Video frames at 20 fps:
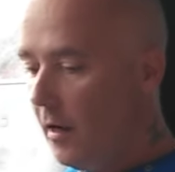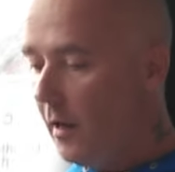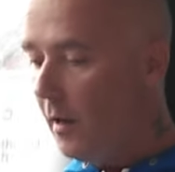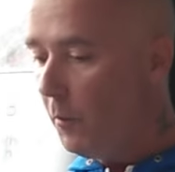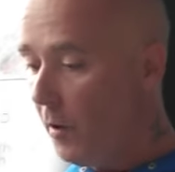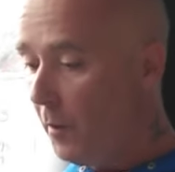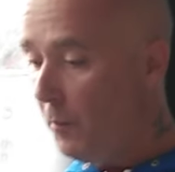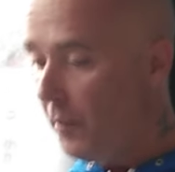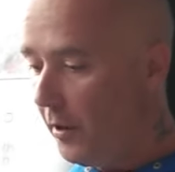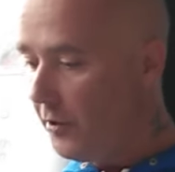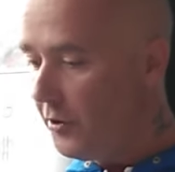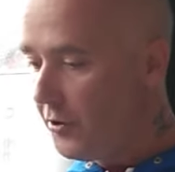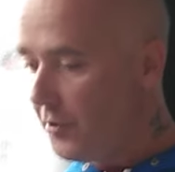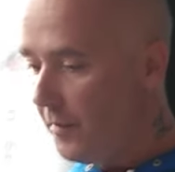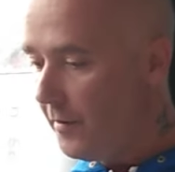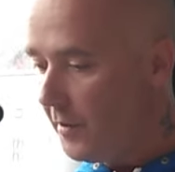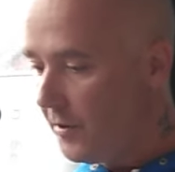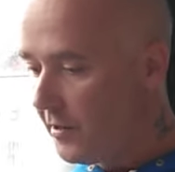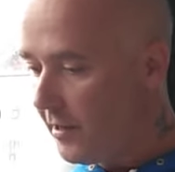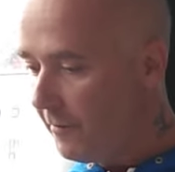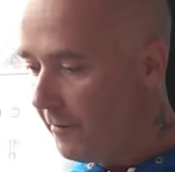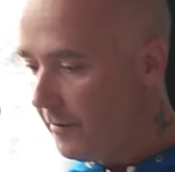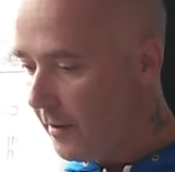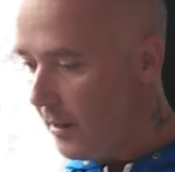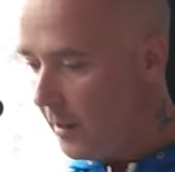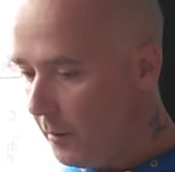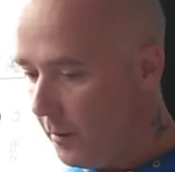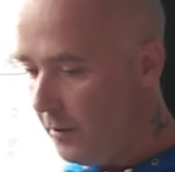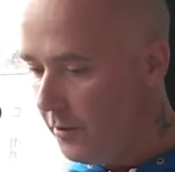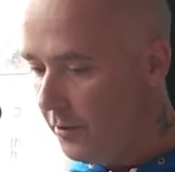At one point during the 7
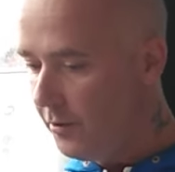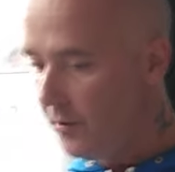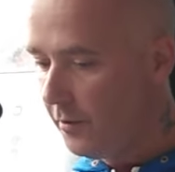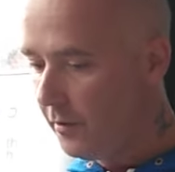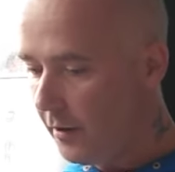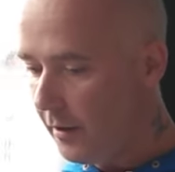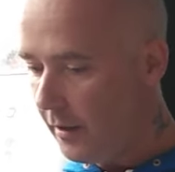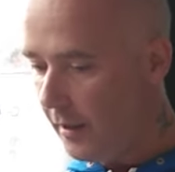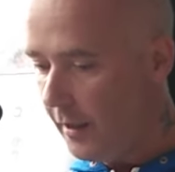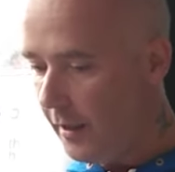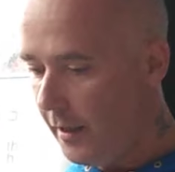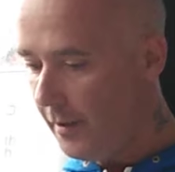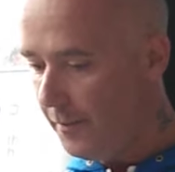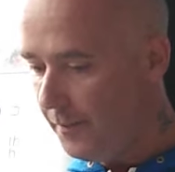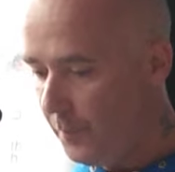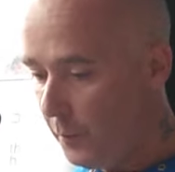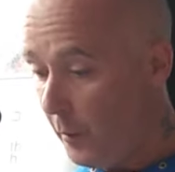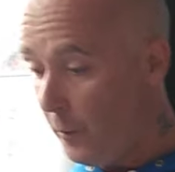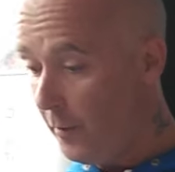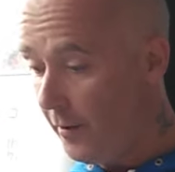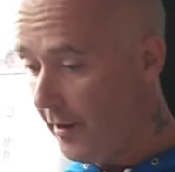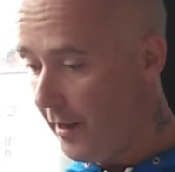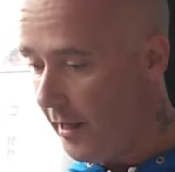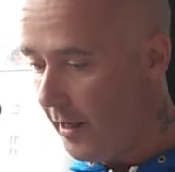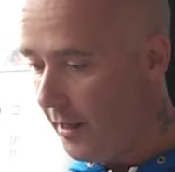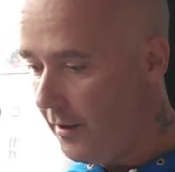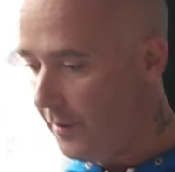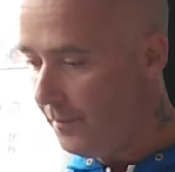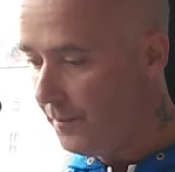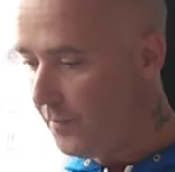hours we were
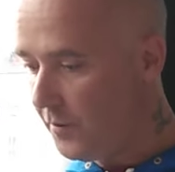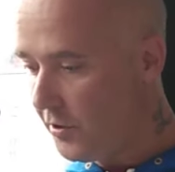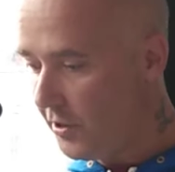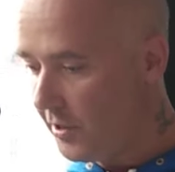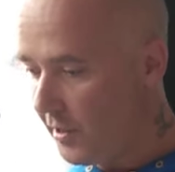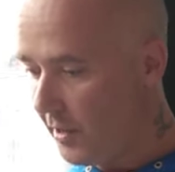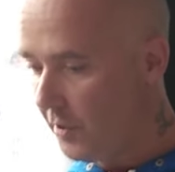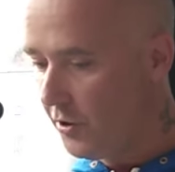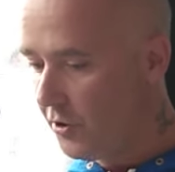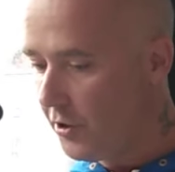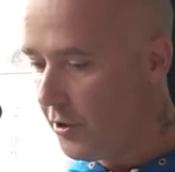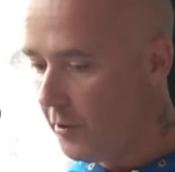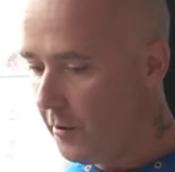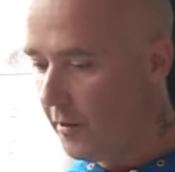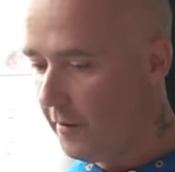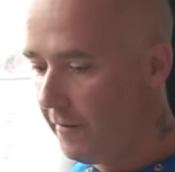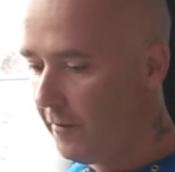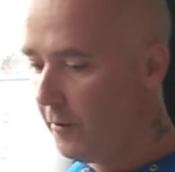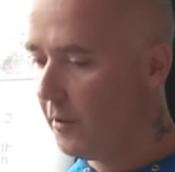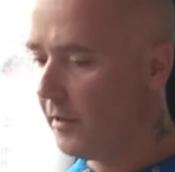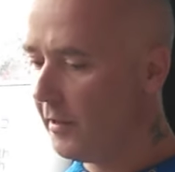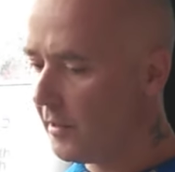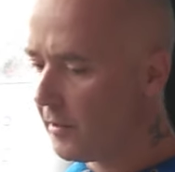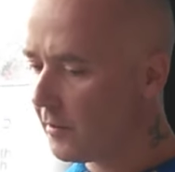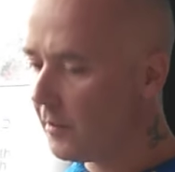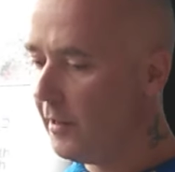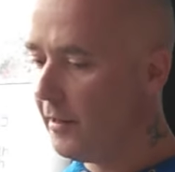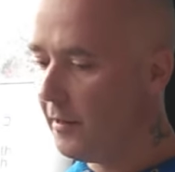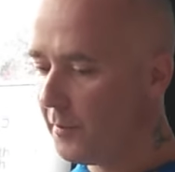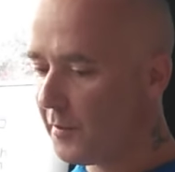there, she says, "Shoot, you're falling
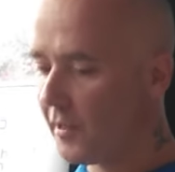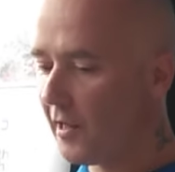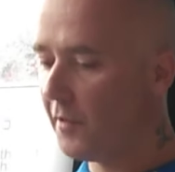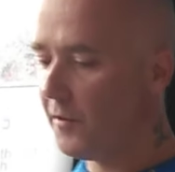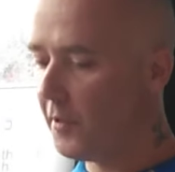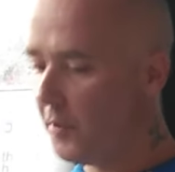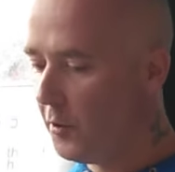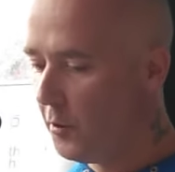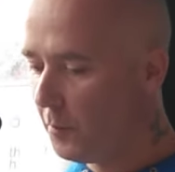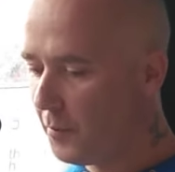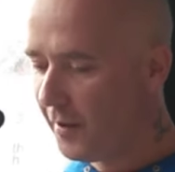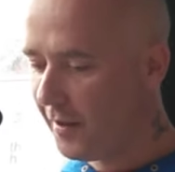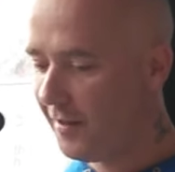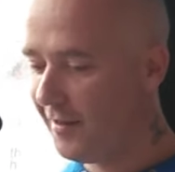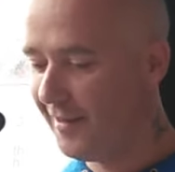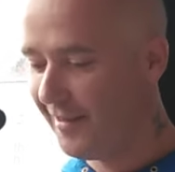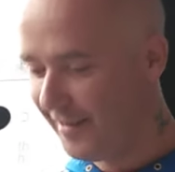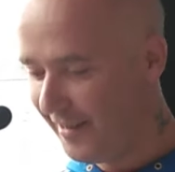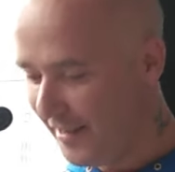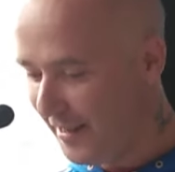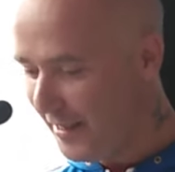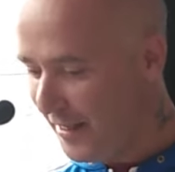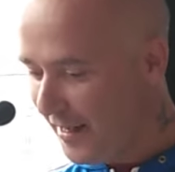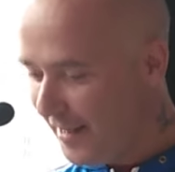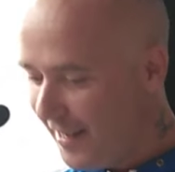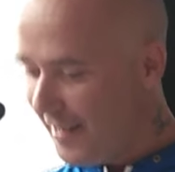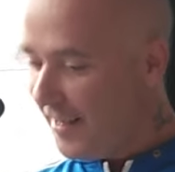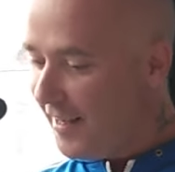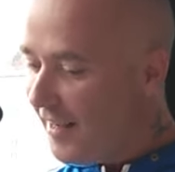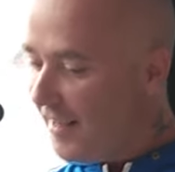asleep standing up."
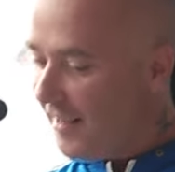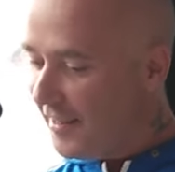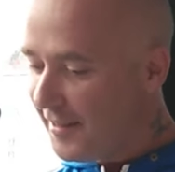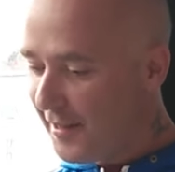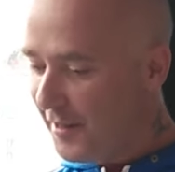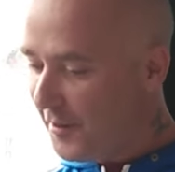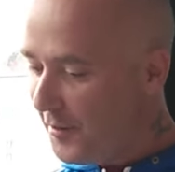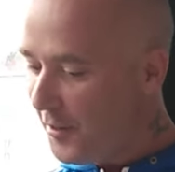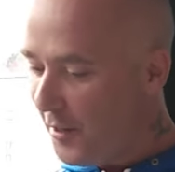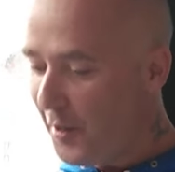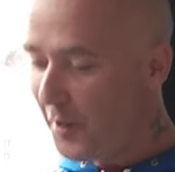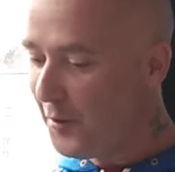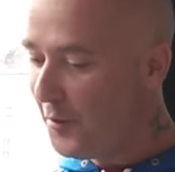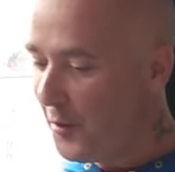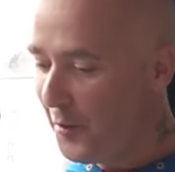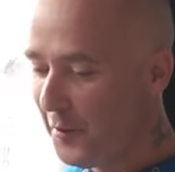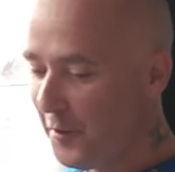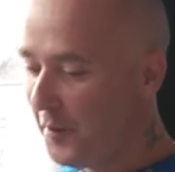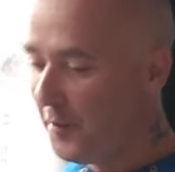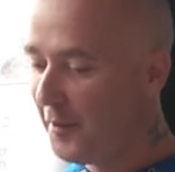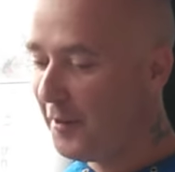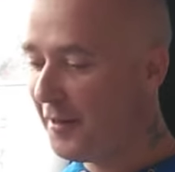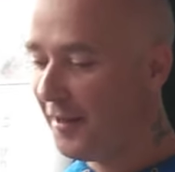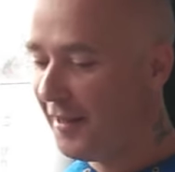I said, no.